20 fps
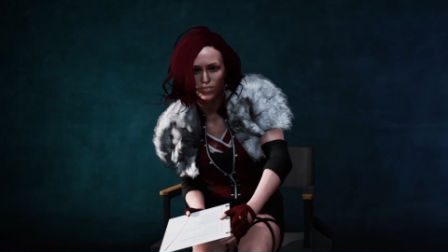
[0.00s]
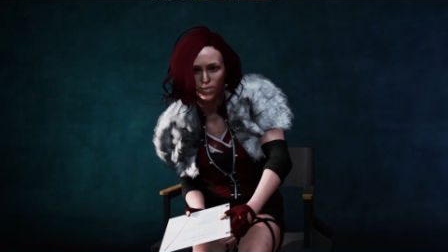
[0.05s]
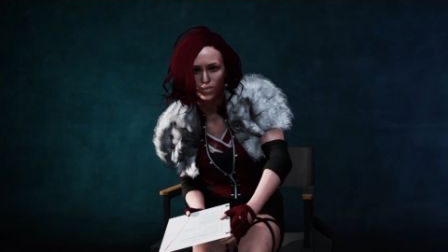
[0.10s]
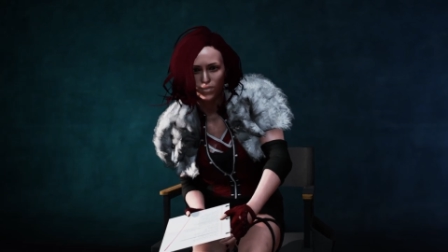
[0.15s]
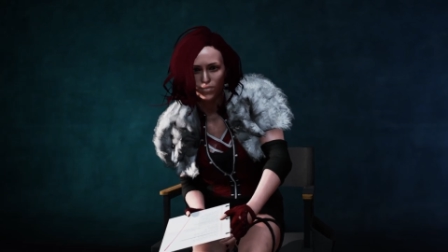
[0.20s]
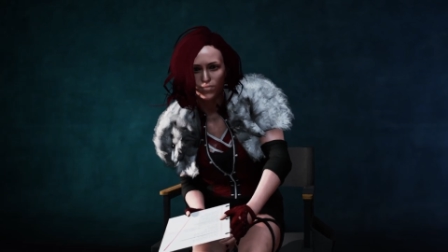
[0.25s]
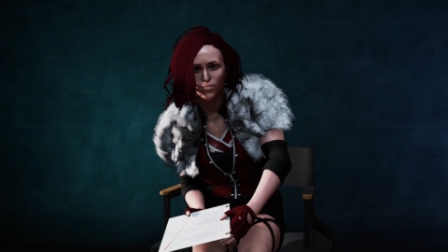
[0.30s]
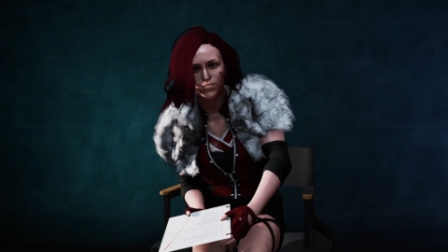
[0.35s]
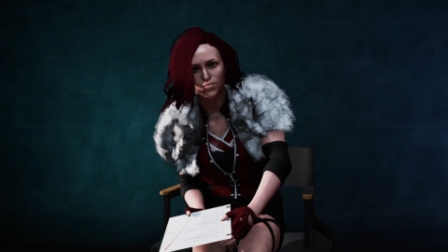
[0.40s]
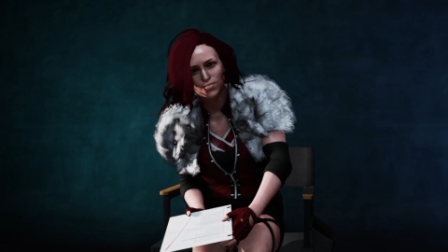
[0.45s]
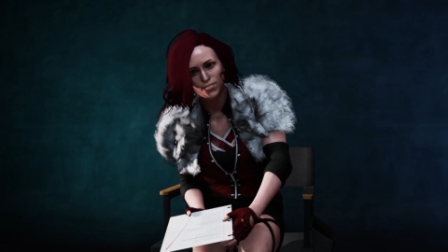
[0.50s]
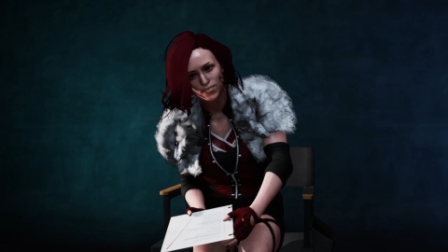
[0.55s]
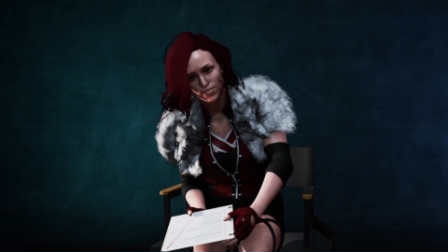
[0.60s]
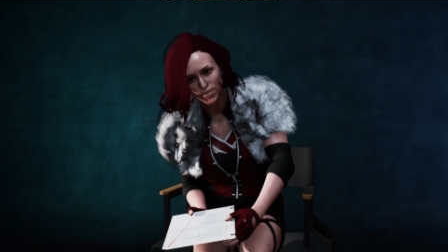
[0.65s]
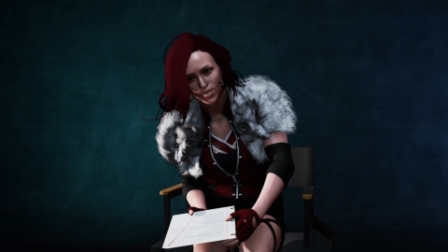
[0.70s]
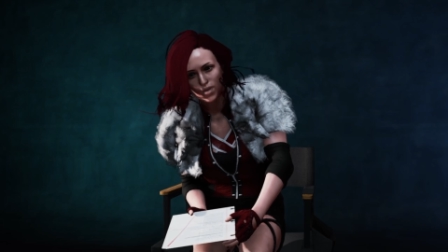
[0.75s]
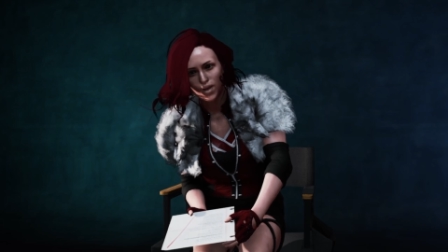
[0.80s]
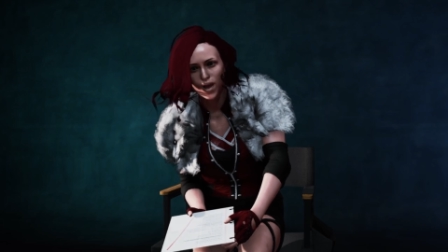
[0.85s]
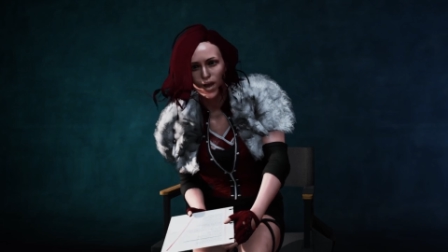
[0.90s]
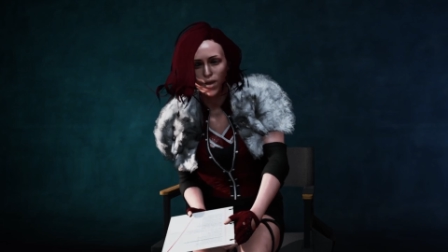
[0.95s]
I'm still
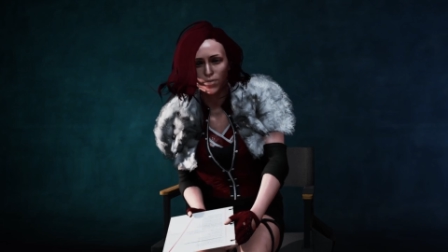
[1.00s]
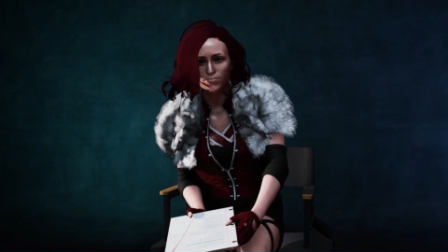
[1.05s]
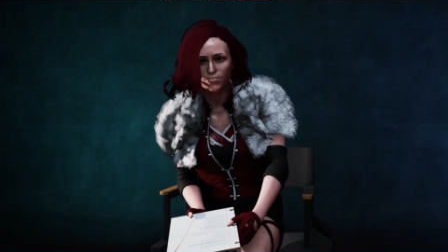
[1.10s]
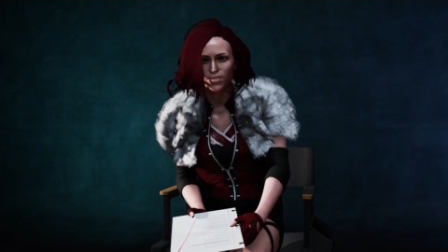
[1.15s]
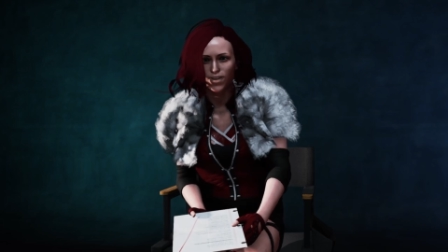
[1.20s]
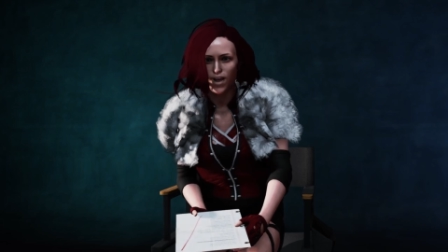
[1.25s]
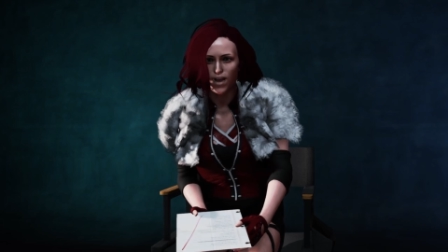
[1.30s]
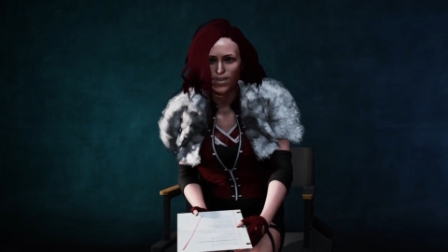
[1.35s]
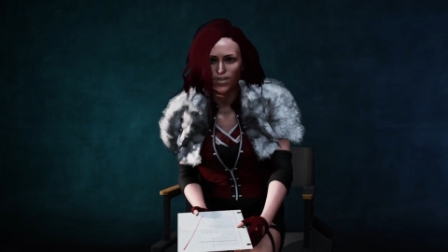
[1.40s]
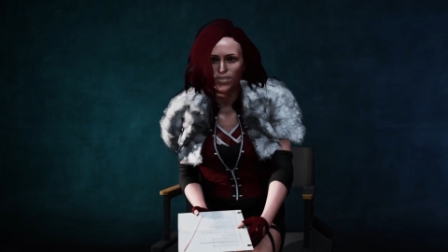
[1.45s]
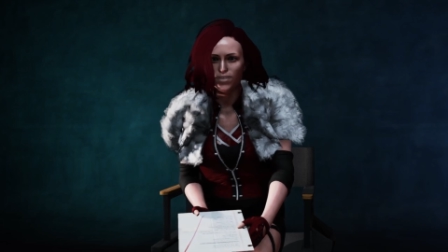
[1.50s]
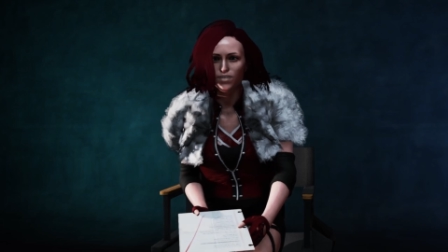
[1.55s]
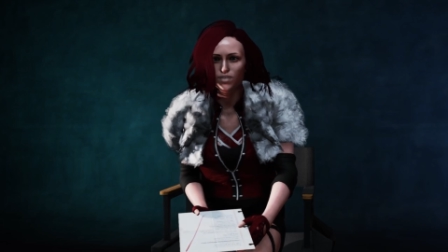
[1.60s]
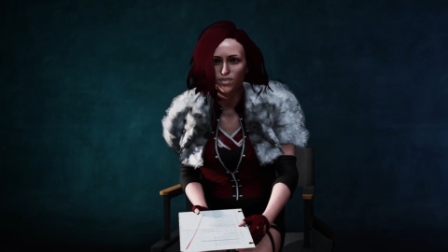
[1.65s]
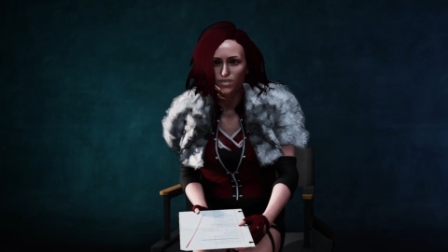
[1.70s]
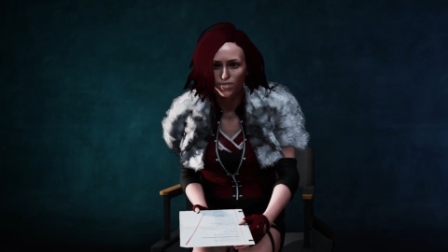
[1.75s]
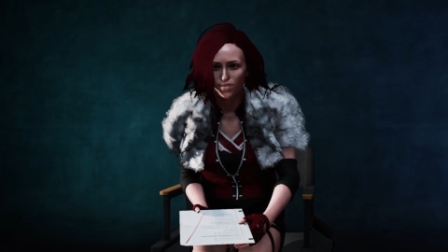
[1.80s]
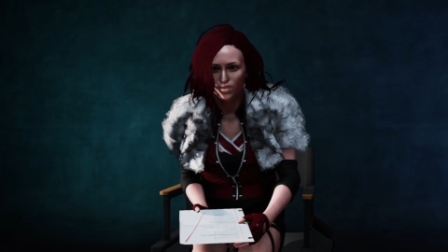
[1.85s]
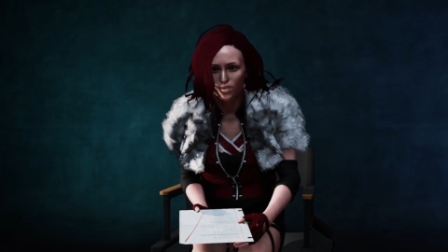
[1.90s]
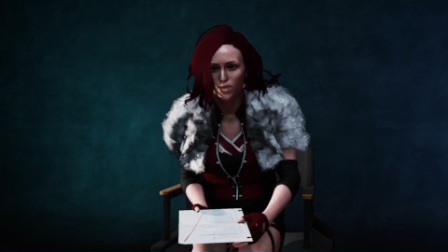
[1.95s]
happy I only paid 10
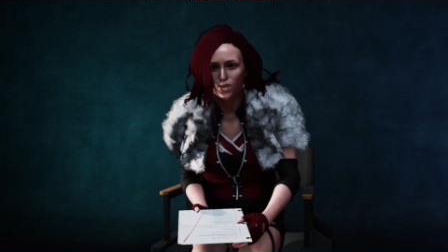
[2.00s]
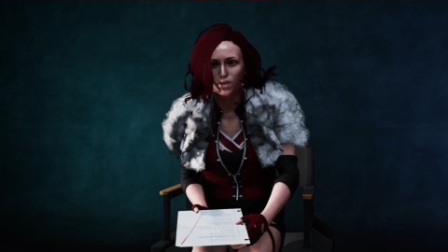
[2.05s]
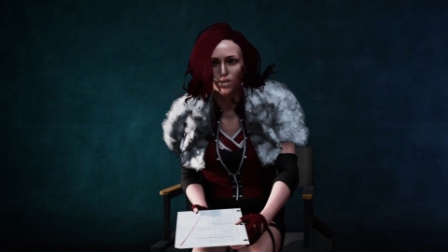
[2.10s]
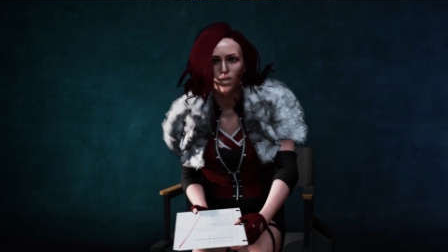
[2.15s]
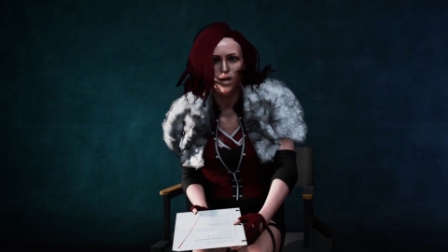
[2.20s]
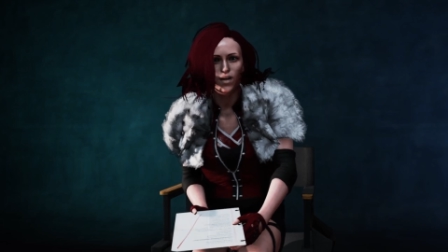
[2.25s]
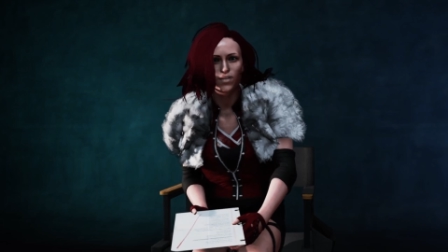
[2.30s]
bucks.